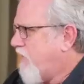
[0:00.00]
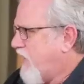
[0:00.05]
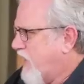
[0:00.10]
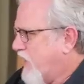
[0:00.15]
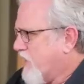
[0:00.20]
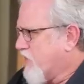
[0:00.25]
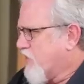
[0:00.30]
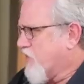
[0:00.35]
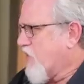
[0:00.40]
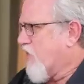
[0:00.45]

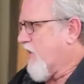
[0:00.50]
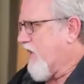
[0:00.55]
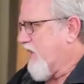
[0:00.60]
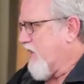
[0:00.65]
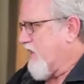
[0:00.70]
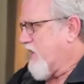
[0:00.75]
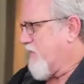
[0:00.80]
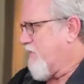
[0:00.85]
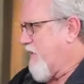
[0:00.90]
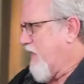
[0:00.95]
historically
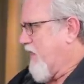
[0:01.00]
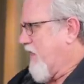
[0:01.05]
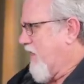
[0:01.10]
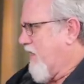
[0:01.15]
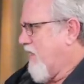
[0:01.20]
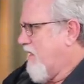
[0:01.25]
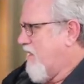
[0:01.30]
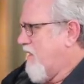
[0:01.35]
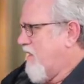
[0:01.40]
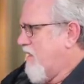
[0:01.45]
speaking?
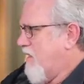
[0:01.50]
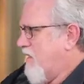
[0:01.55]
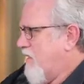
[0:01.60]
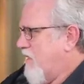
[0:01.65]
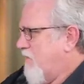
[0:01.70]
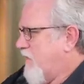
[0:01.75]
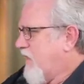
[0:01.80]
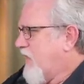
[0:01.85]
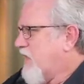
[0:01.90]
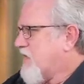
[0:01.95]

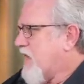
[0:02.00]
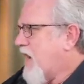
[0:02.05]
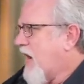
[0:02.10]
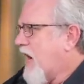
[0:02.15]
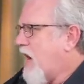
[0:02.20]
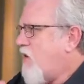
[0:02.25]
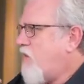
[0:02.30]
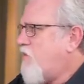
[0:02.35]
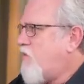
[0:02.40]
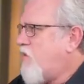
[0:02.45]
Because
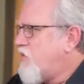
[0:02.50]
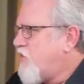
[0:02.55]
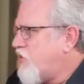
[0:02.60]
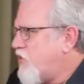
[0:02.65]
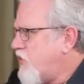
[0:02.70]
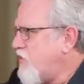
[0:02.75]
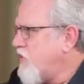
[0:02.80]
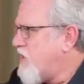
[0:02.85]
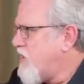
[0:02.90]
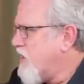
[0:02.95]
how would
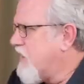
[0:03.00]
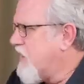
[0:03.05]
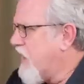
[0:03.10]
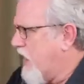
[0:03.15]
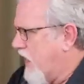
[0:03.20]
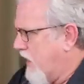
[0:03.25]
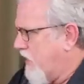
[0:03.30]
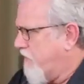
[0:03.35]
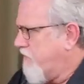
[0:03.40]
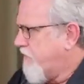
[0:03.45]
you
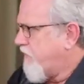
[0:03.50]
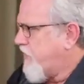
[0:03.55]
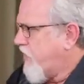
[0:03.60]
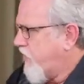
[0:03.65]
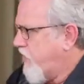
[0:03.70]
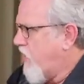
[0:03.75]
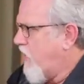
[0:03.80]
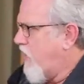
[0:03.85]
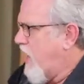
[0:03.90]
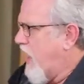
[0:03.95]
today
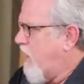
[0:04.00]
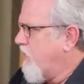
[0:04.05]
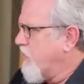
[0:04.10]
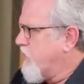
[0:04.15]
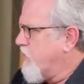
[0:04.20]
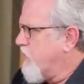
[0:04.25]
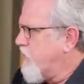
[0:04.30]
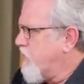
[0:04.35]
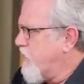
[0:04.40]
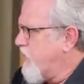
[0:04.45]
know how
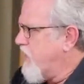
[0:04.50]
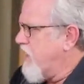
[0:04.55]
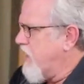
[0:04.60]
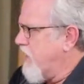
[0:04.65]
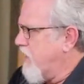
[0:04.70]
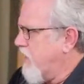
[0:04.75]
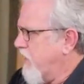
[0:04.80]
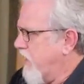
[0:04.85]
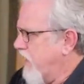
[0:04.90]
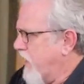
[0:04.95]
to
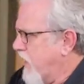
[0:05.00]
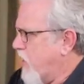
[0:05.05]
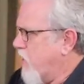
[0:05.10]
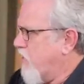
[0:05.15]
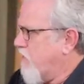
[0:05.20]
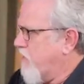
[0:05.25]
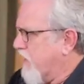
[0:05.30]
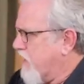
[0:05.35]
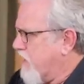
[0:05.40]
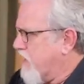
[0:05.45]
read the
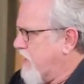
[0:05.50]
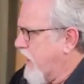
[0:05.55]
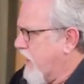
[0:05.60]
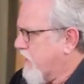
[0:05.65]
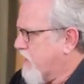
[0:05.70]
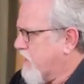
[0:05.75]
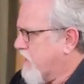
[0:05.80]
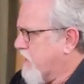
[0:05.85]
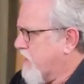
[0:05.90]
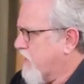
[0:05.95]
Arabic
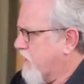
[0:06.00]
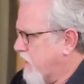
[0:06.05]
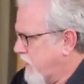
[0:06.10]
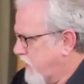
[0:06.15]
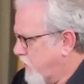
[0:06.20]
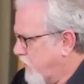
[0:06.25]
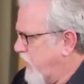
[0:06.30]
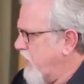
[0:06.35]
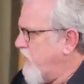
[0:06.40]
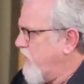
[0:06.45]
text in
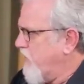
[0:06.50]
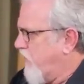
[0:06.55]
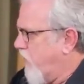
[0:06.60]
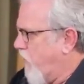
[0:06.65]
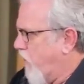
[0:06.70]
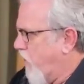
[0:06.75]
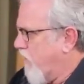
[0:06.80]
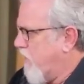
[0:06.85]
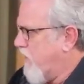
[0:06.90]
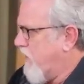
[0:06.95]
a written
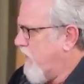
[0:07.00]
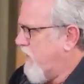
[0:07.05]
form